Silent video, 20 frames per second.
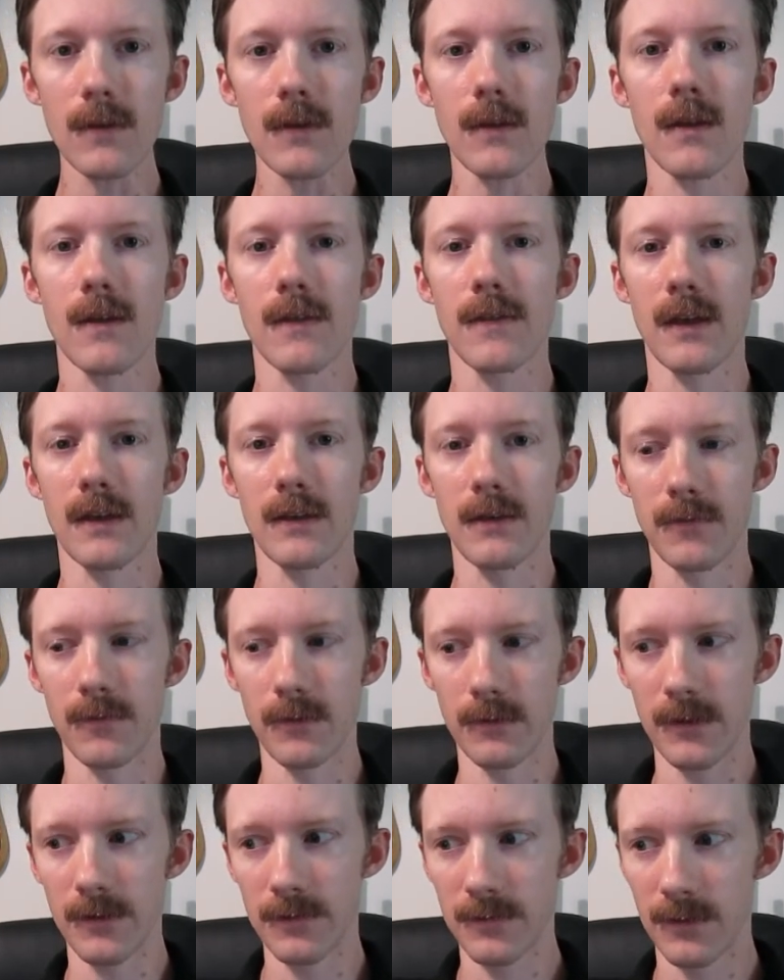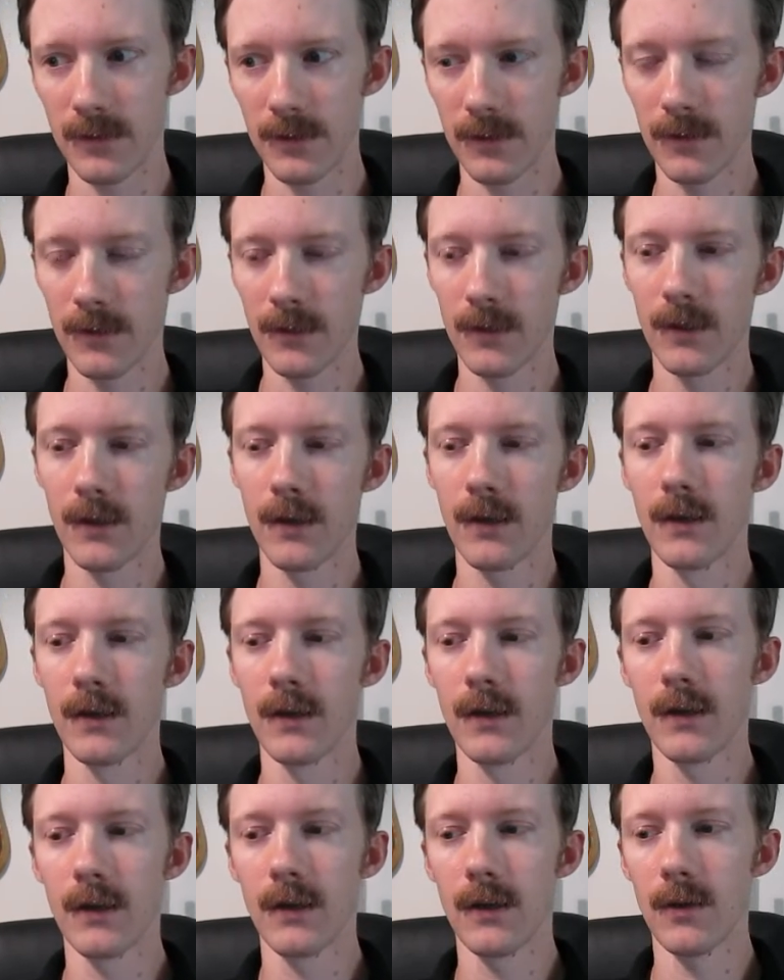Thank you for listening.
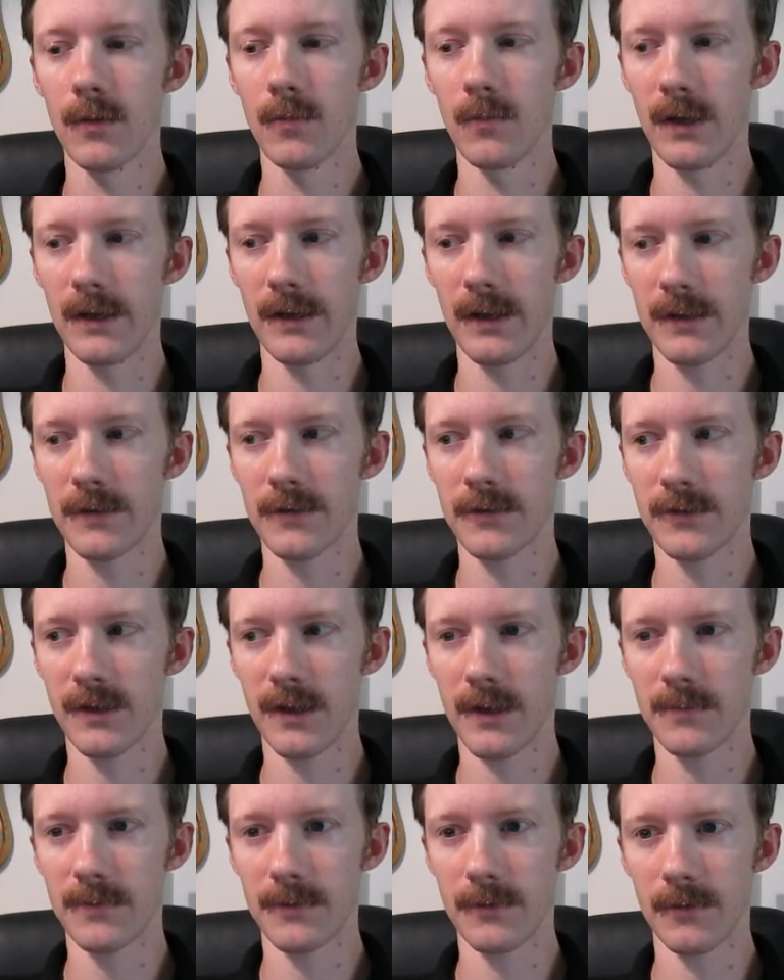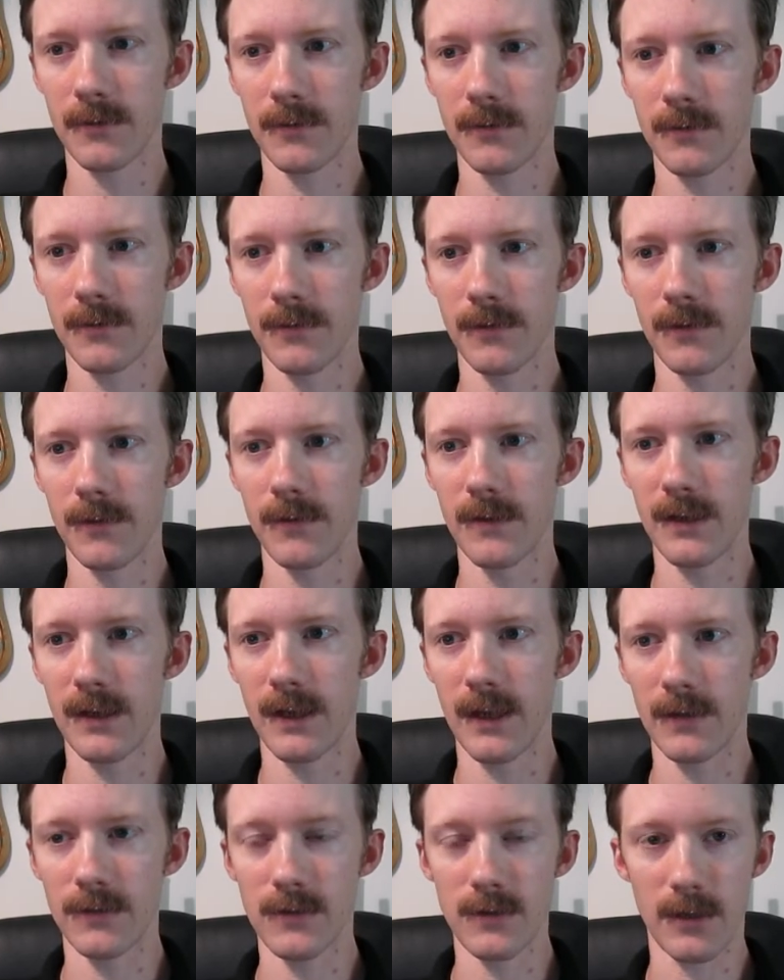My next chapter, The
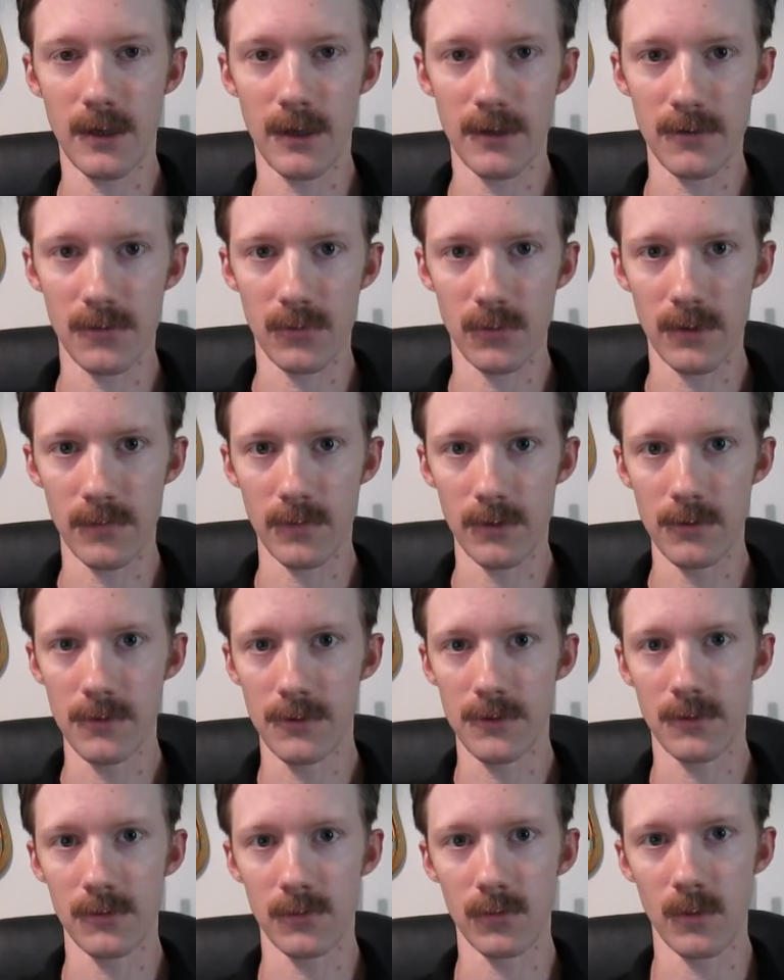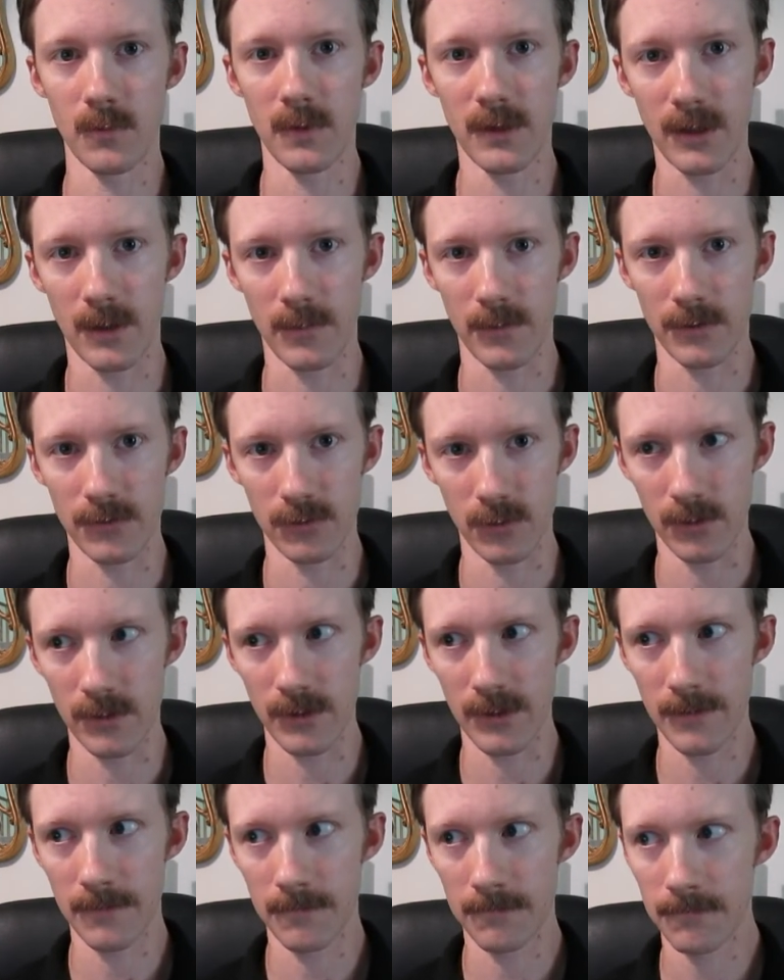Education Revolution, will be coming
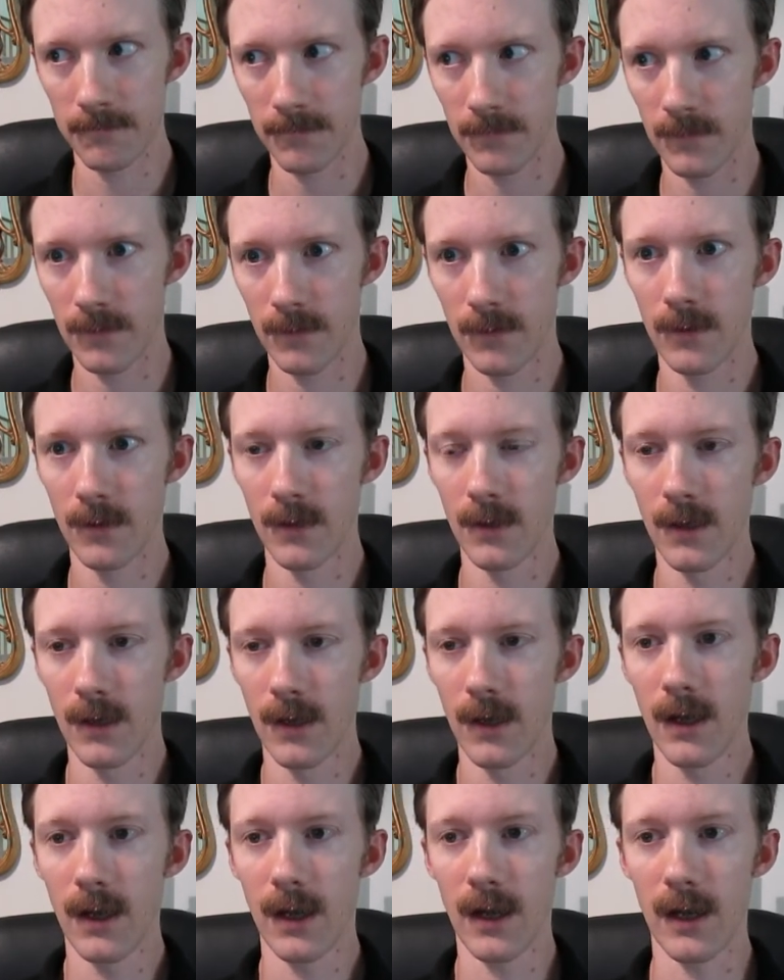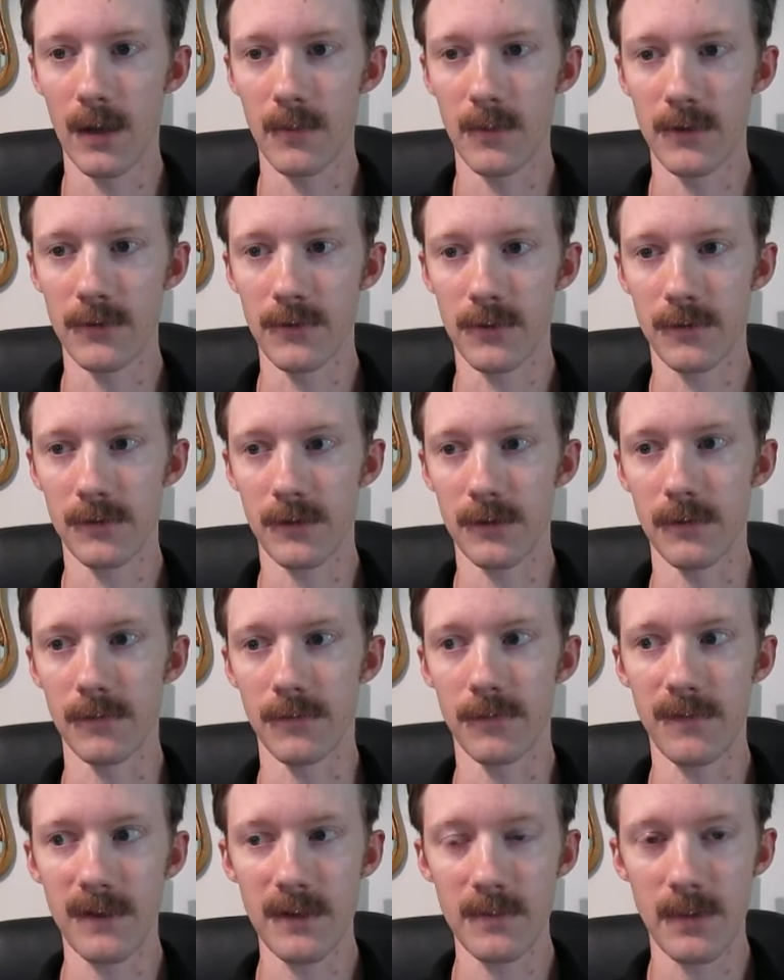shortly. I'm interested in
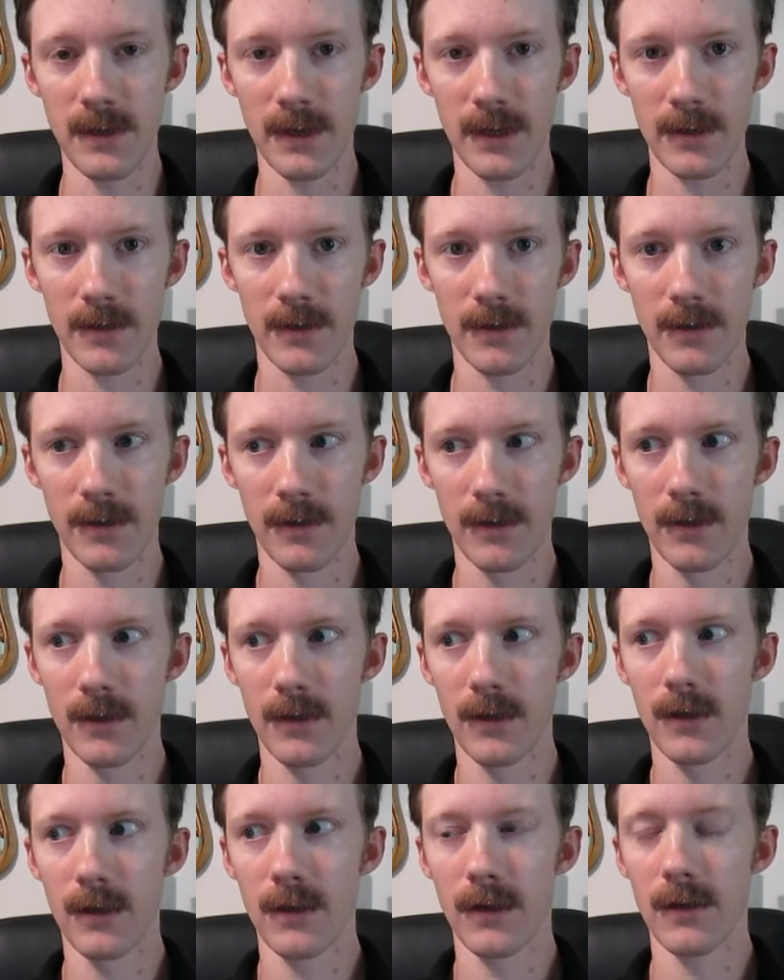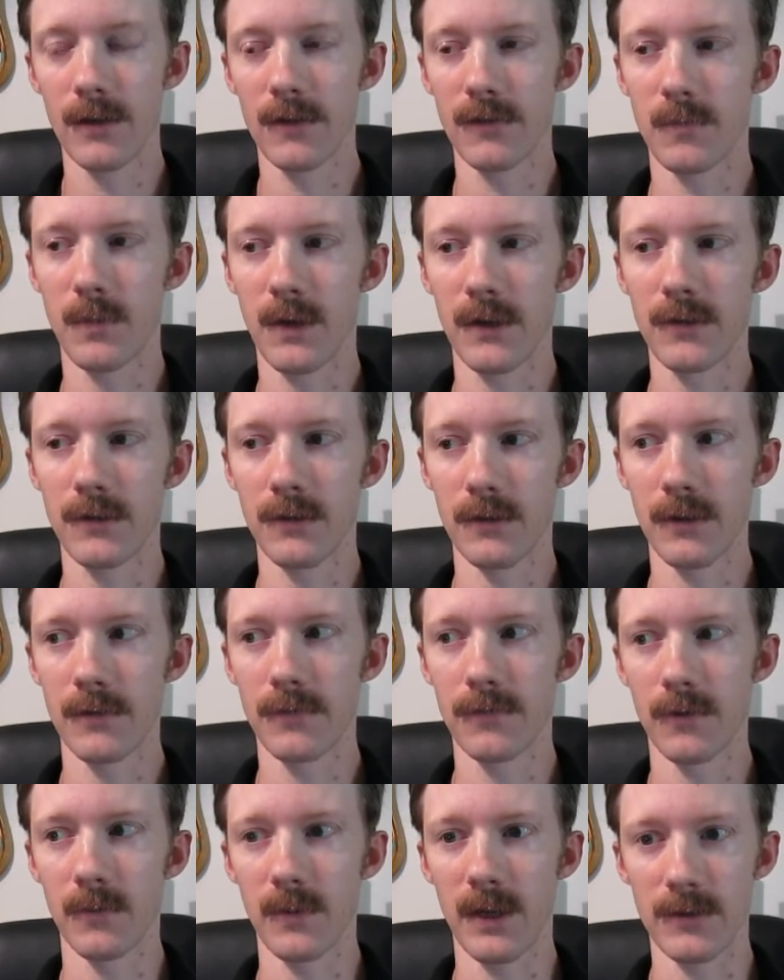feedback, especially
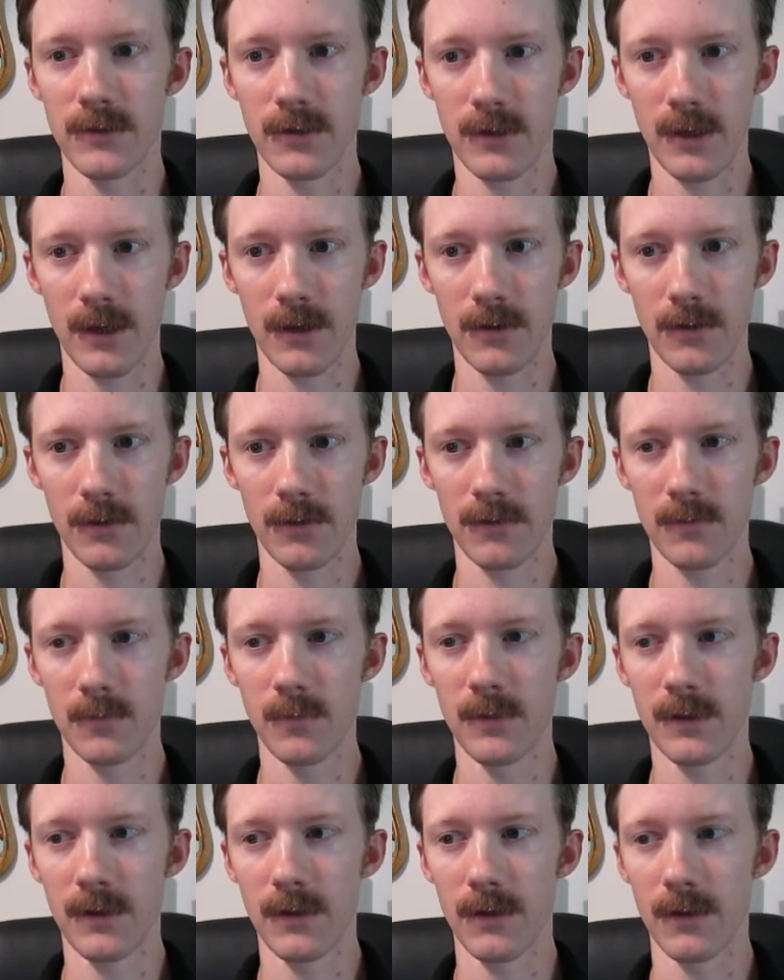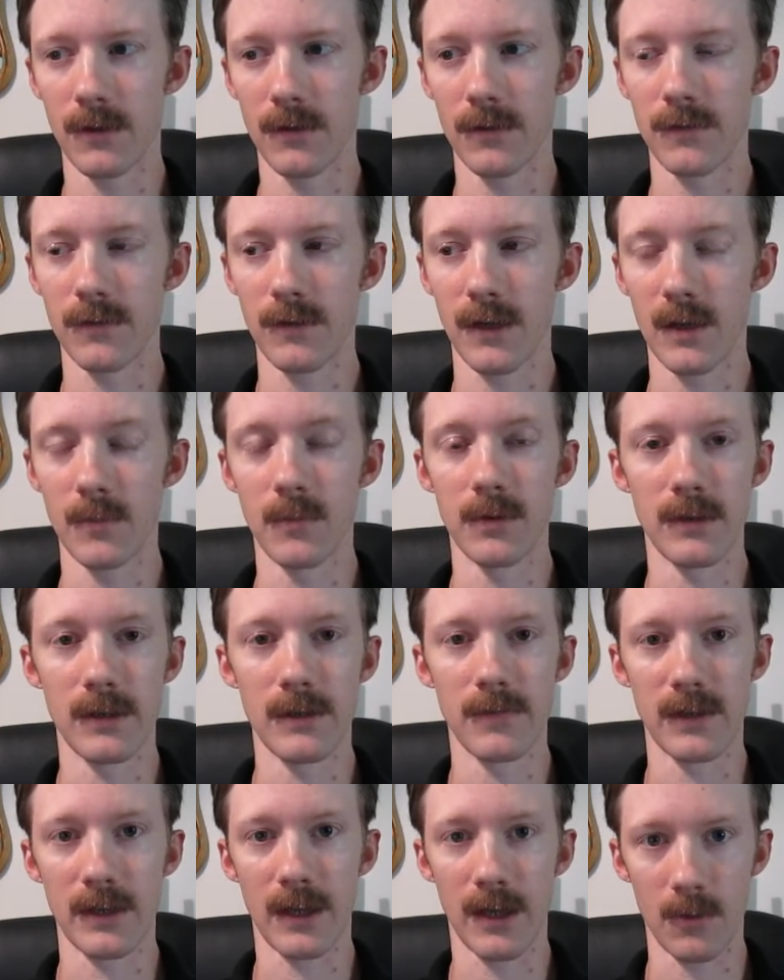from educators, because I
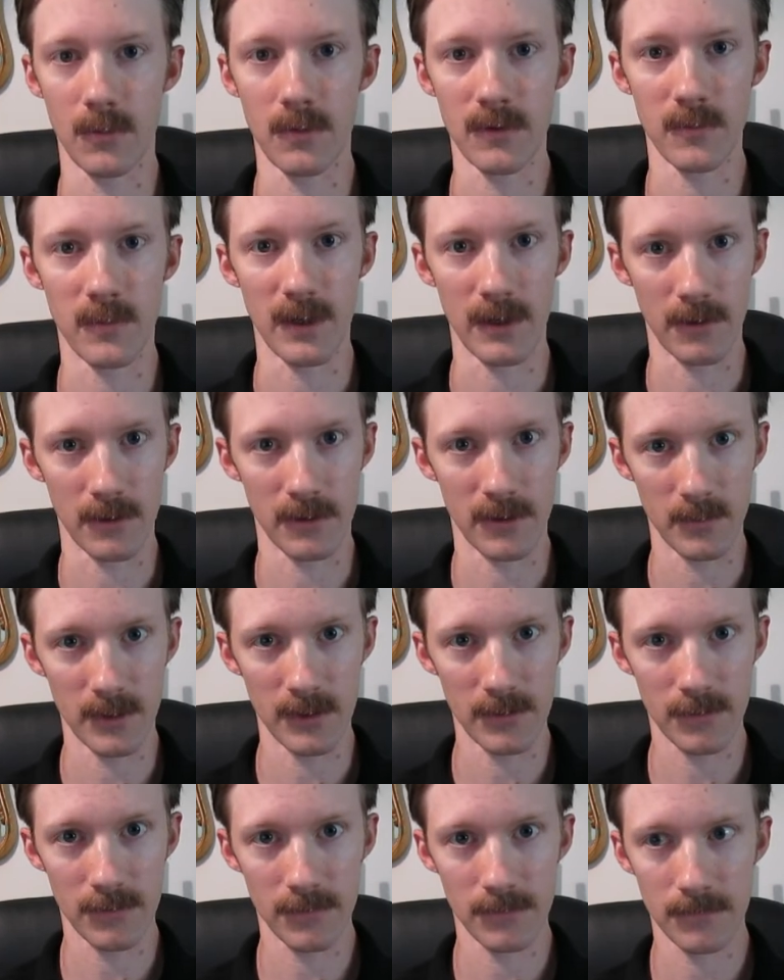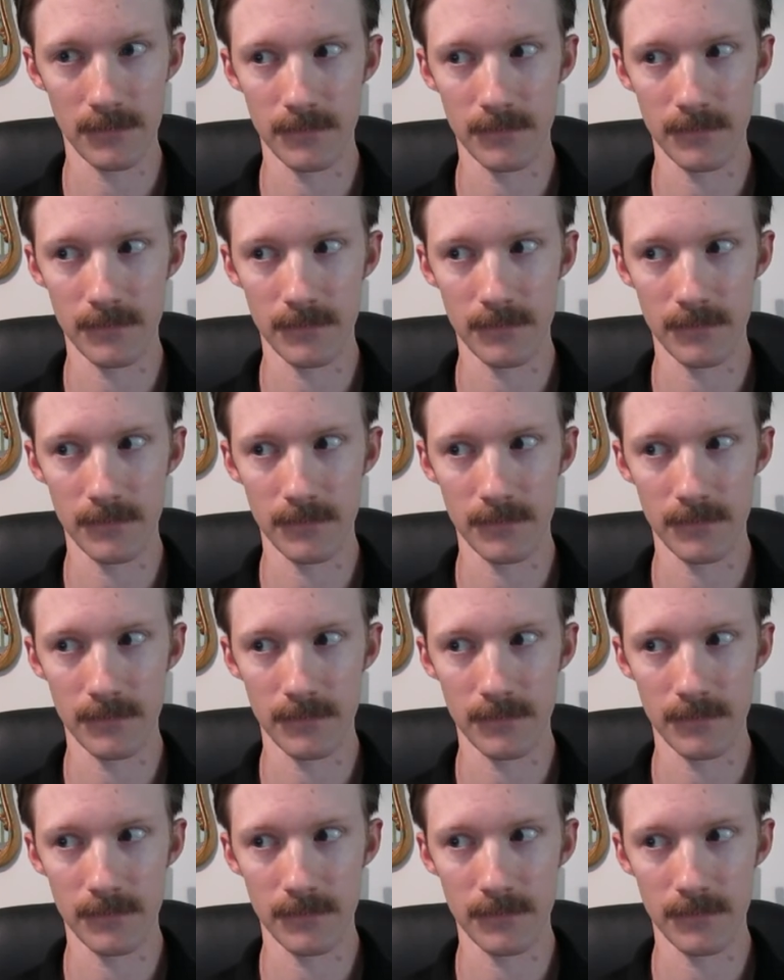believe it helps my arguments.